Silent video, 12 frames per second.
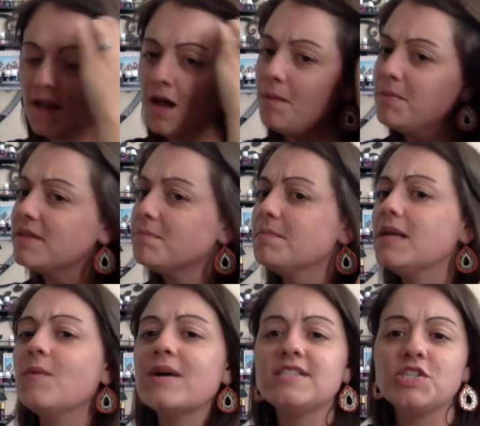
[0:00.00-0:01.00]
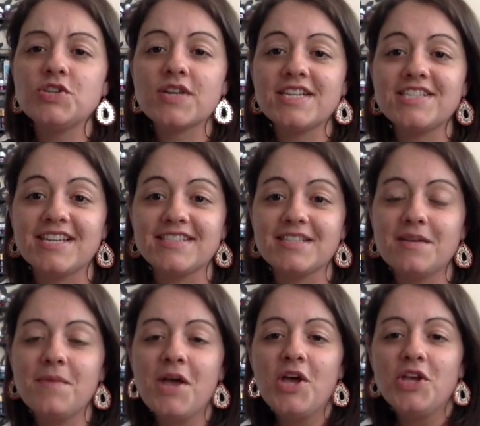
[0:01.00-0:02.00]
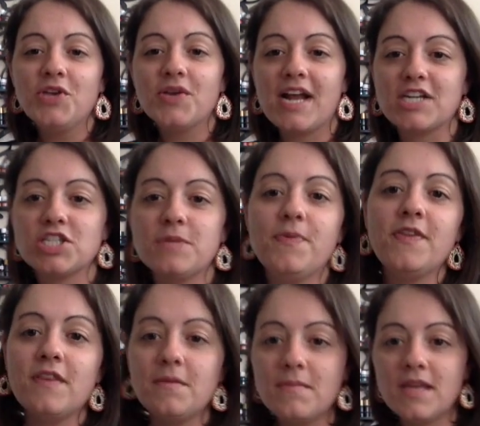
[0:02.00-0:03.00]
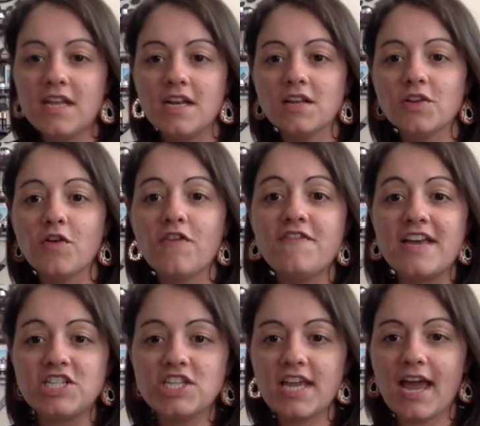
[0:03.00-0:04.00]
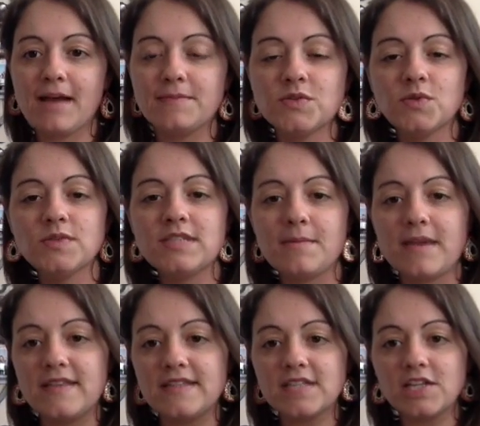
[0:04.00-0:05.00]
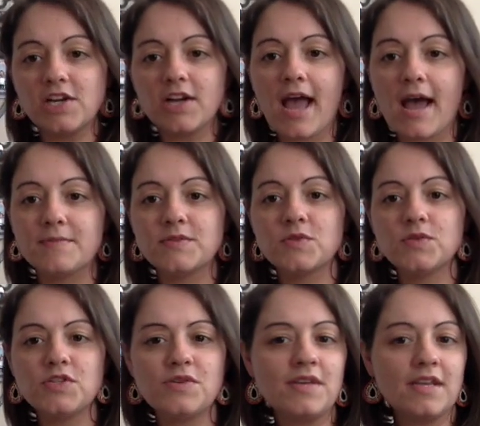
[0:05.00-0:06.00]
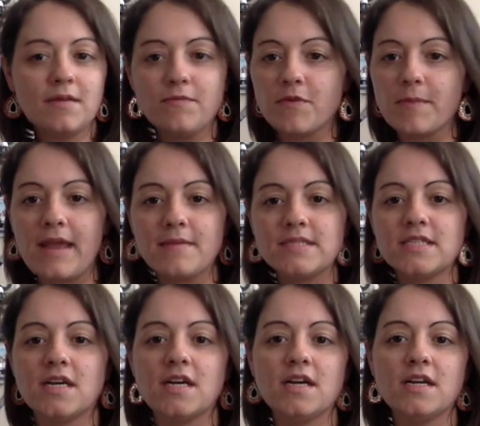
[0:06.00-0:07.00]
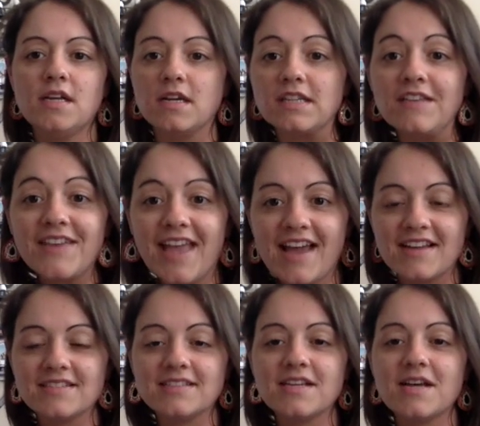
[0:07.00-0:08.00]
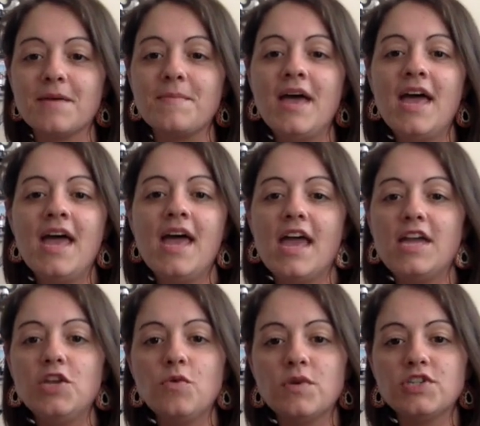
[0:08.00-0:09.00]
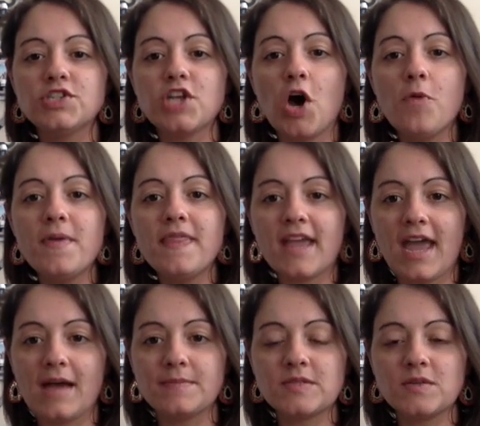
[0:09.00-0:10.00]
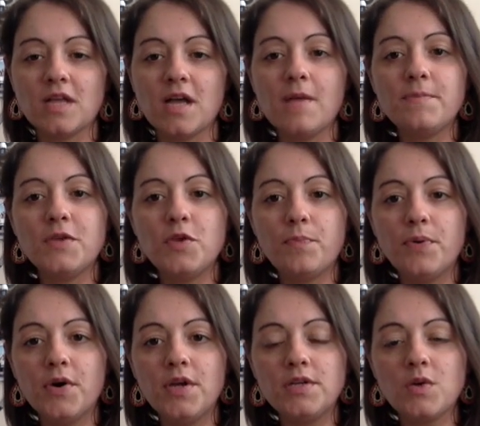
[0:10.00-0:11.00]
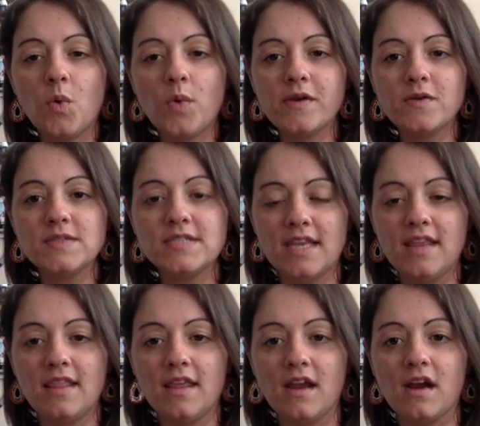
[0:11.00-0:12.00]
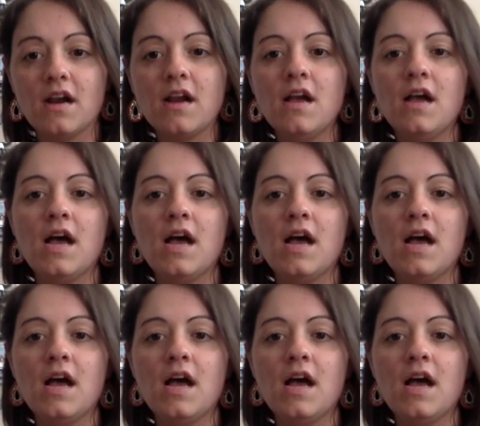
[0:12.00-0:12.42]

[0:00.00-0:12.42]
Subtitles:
But many ways that you can ingest them, you can actually put them in little veggie capsules. They make these clear capsules. You can get them from Amazon. Young Living has some. And you just open the capsule up. You put oils in there.